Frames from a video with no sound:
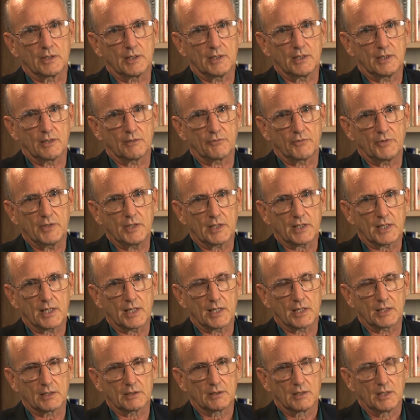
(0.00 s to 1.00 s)
If he
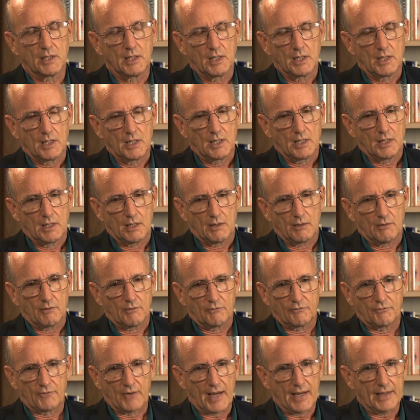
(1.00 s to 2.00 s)
can
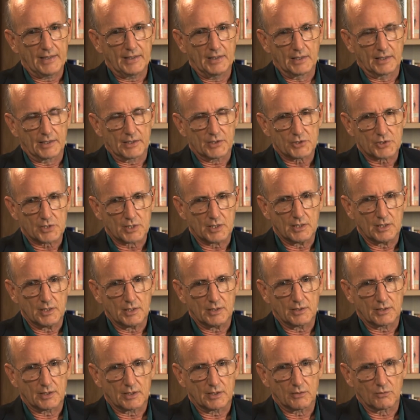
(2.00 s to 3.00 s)
finally
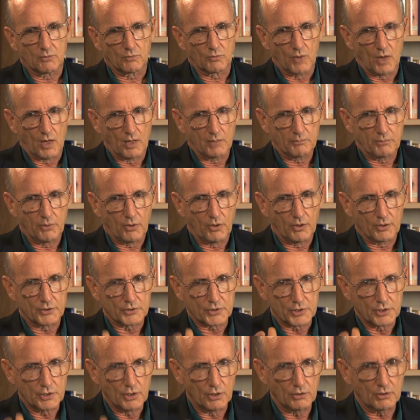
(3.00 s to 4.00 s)
see that Ron
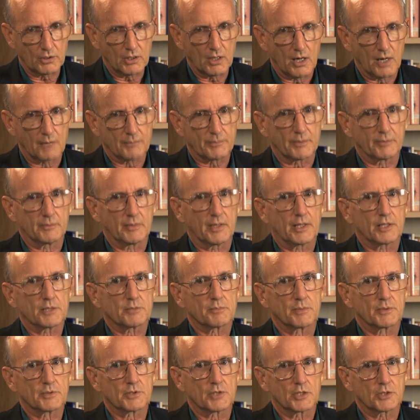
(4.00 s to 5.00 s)
Paul's no compromise
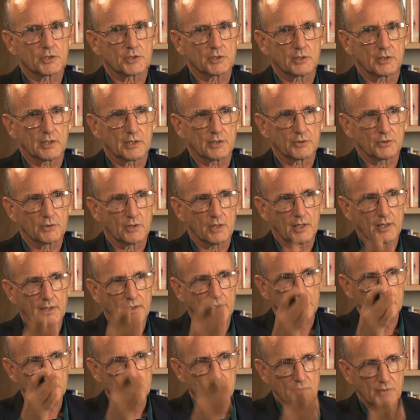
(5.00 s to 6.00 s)
position and
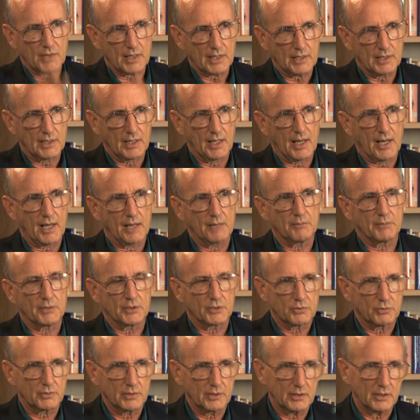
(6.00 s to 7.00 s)
drawing a straight line
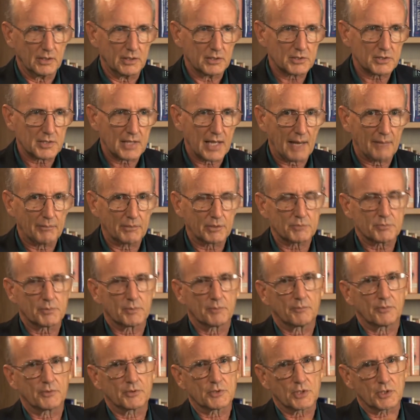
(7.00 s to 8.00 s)
between the
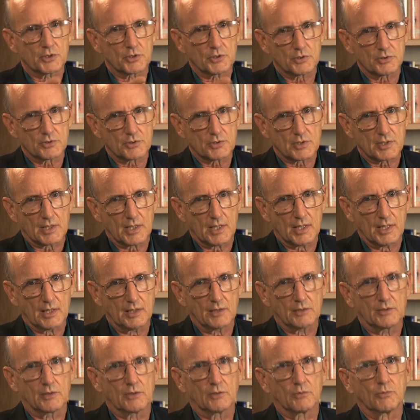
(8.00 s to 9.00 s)
establishment positions
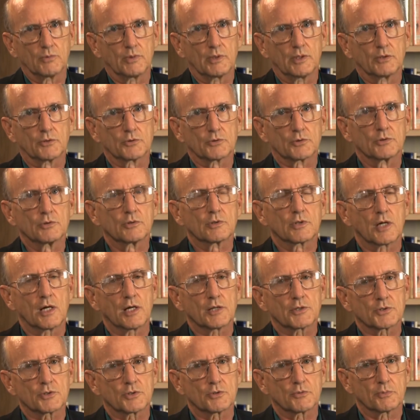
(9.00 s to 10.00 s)
and the real true
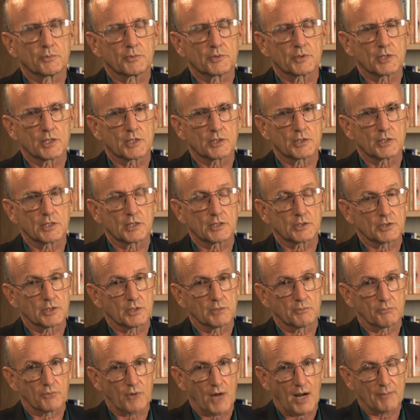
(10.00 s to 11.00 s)
constitutional position is
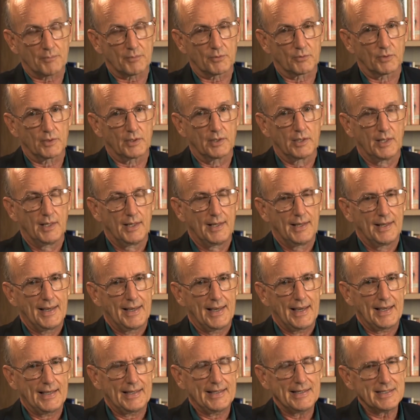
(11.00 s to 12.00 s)
the proper one.
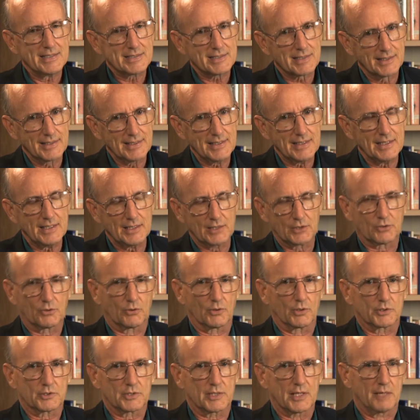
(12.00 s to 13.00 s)
And he's leaning
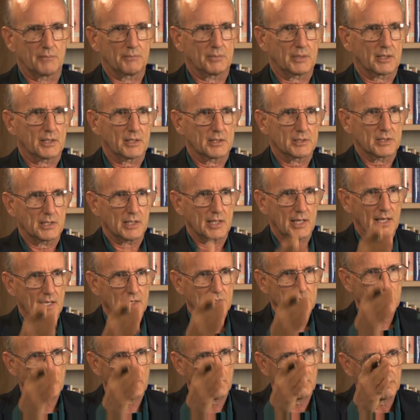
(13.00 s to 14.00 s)
towards that because he
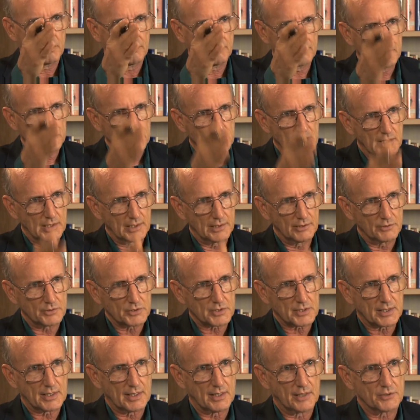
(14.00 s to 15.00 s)
has all of this Cleon
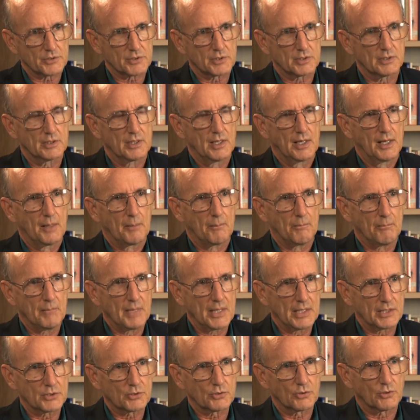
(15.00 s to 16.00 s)
Skousen
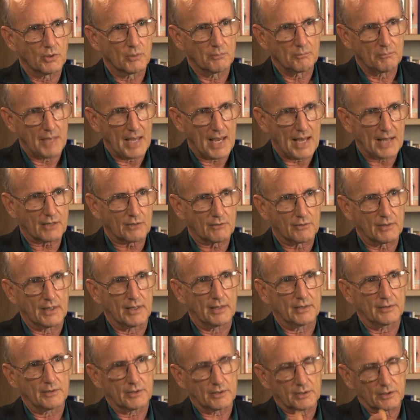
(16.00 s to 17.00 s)
mentor
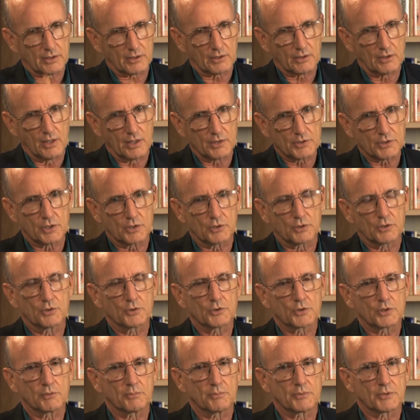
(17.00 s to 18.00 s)
background that the
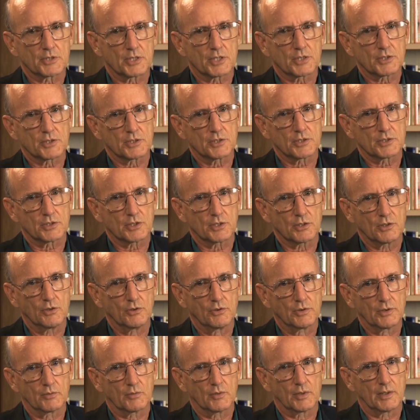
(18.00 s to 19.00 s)
constitutional position is the
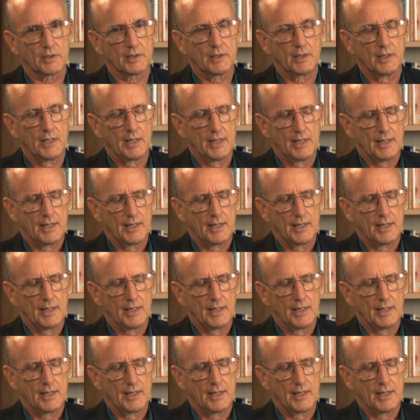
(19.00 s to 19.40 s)
only one.